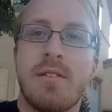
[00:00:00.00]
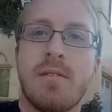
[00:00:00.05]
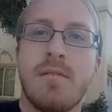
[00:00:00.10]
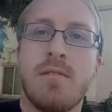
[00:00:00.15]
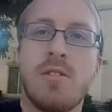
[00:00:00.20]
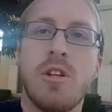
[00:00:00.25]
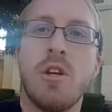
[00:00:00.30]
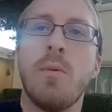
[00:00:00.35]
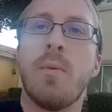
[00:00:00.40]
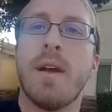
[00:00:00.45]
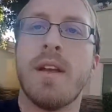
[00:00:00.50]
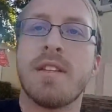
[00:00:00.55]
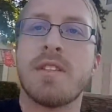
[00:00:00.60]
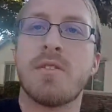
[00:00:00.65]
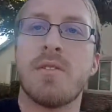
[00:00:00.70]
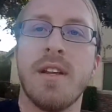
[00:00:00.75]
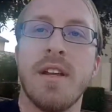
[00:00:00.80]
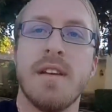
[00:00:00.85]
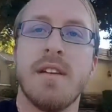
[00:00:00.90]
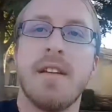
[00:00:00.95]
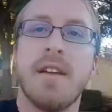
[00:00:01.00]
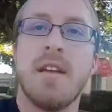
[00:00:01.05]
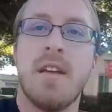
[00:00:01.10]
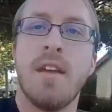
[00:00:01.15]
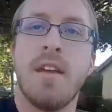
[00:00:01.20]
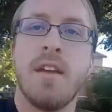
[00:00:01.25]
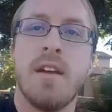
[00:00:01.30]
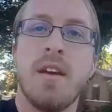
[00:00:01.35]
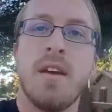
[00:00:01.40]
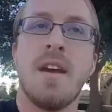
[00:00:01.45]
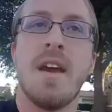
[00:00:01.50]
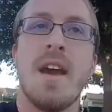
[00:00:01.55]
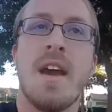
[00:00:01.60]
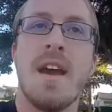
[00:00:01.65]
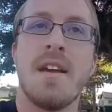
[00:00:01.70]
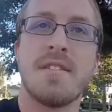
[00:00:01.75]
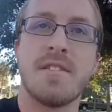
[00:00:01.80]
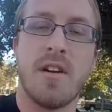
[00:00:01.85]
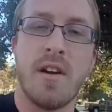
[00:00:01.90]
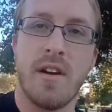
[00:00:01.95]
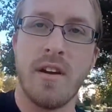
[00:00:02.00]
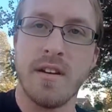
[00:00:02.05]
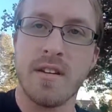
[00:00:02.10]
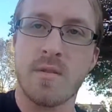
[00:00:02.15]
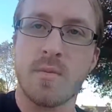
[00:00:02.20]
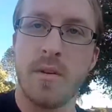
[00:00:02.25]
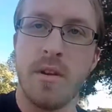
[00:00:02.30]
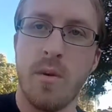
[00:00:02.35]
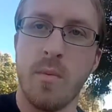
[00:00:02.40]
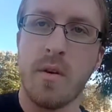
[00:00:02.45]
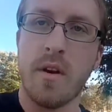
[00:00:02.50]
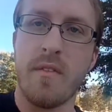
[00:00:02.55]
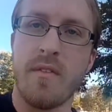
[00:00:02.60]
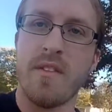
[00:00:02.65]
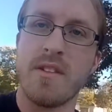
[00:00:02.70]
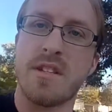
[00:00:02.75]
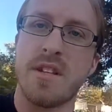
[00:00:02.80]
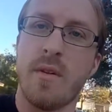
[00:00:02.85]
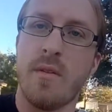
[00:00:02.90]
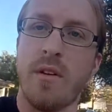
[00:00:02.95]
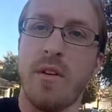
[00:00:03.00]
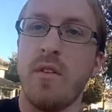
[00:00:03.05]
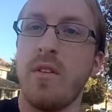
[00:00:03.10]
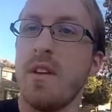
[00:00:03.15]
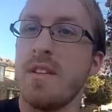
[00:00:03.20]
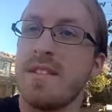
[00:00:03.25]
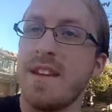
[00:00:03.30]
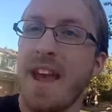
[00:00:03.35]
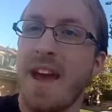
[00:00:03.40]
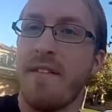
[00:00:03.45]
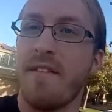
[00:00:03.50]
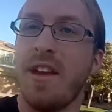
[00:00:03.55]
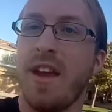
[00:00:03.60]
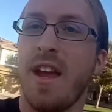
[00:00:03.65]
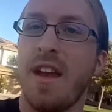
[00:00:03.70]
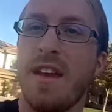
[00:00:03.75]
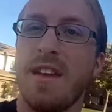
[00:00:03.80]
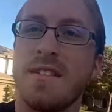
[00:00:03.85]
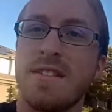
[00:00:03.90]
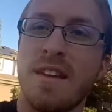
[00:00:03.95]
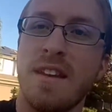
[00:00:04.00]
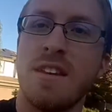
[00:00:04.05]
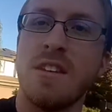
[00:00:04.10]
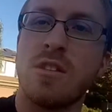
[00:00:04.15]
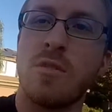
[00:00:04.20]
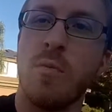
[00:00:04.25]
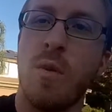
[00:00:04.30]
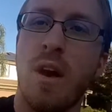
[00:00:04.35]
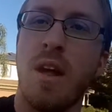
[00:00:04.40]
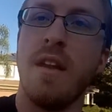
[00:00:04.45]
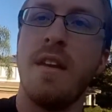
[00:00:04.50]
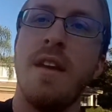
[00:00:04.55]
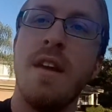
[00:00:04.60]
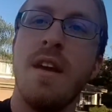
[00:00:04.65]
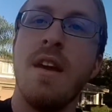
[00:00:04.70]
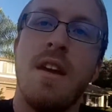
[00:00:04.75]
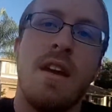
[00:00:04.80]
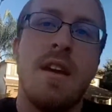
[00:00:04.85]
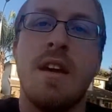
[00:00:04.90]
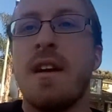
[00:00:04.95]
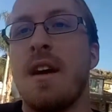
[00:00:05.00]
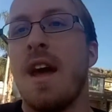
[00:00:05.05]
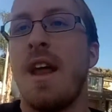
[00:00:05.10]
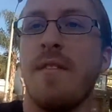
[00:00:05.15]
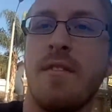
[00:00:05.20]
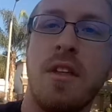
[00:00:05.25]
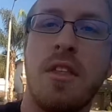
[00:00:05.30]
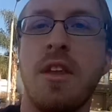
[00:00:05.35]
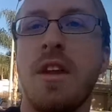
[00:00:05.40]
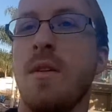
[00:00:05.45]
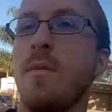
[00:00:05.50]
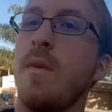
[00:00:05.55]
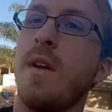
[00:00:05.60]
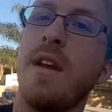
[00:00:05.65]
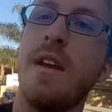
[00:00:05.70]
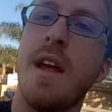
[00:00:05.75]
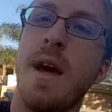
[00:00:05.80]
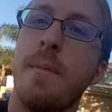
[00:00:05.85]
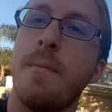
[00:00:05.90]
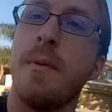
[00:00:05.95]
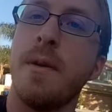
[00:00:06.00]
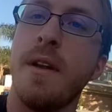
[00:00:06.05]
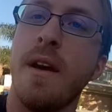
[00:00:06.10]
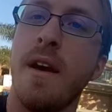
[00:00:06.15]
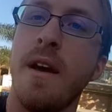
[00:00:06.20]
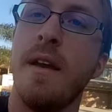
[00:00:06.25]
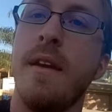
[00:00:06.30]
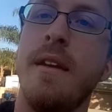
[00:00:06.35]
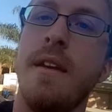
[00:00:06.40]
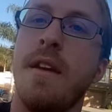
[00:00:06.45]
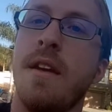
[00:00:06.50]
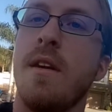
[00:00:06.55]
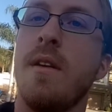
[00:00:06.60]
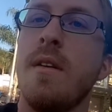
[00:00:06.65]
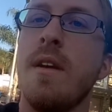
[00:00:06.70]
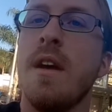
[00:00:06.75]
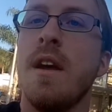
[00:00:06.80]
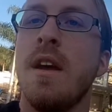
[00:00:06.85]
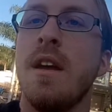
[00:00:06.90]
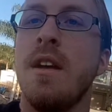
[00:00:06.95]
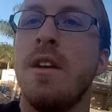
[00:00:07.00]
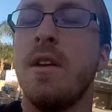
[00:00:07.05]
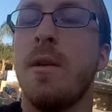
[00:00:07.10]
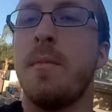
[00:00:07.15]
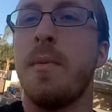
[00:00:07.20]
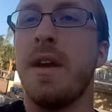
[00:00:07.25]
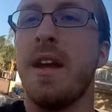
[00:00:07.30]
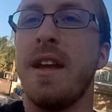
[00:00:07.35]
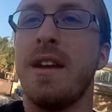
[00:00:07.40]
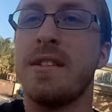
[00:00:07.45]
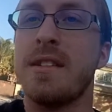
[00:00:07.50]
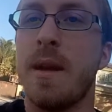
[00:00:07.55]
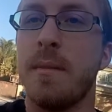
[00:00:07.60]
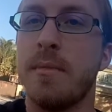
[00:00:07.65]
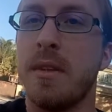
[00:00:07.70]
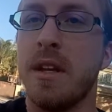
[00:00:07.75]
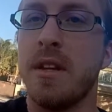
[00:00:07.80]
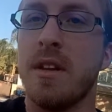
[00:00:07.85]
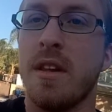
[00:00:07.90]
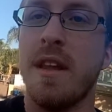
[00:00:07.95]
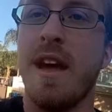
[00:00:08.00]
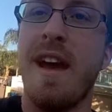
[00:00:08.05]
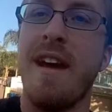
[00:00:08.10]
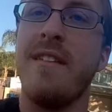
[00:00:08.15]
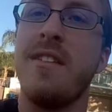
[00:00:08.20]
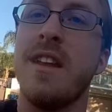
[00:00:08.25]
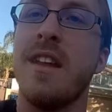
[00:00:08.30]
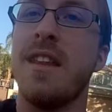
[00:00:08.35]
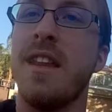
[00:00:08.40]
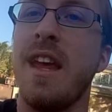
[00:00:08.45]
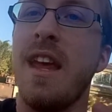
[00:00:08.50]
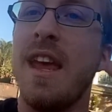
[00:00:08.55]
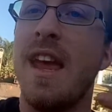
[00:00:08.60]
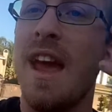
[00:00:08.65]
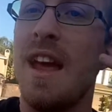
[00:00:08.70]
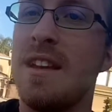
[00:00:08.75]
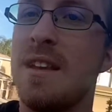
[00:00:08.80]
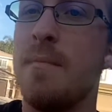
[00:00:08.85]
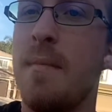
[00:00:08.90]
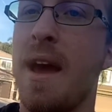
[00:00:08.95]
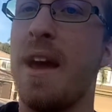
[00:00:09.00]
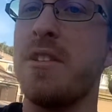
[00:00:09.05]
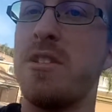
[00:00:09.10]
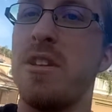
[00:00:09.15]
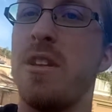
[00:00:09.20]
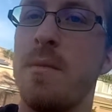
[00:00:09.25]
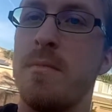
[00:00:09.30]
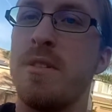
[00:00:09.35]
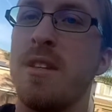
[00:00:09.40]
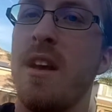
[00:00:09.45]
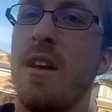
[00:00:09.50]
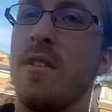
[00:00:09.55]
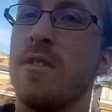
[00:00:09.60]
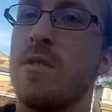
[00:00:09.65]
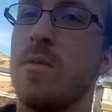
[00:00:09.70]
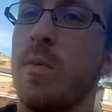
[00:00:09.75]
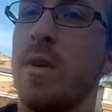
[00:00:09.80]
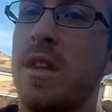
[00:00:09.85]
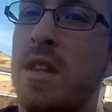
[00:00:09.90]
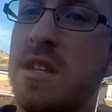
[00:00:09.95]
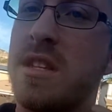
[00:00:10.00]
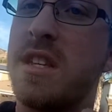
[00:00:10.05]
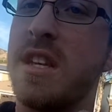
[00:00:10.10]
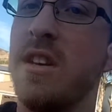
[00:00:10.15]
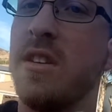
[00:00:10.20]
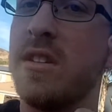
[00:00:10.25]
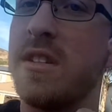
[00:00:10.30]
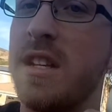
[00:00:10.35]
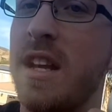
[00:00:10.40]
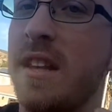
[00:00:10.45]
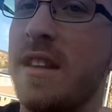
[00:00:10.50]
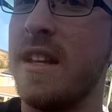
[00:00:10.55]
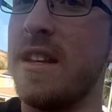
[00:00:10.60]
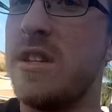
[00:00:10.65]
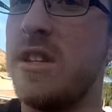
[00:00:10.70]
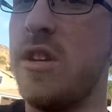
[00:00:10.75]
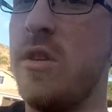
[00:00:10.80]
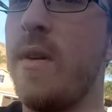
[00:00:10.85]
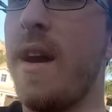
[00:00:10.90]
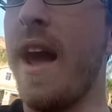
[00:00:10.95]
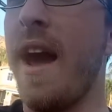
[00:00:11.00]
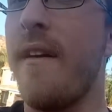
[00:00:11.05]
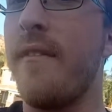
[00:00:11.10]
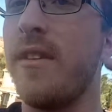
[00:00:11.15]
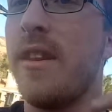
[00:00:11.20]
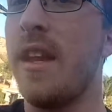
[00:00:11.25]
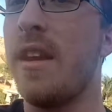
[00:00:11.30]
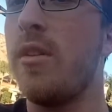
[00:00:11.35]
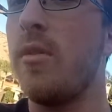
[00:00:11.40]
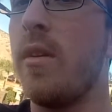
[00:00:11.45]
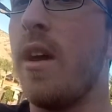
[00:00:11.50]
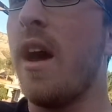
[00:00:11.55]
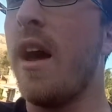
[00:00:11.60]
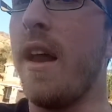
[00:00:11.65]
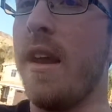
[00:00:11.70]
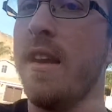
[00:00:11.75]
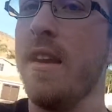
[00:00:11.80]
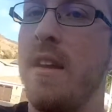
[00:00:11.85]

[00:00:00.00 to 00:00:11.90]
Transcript: two-way street as an artist. When you work for someone who doesn't have any ideas and they just want kind of a thing written up or done, you know? You're bringing something to life that they can't imagine themselves with a skill set that you have and they do not.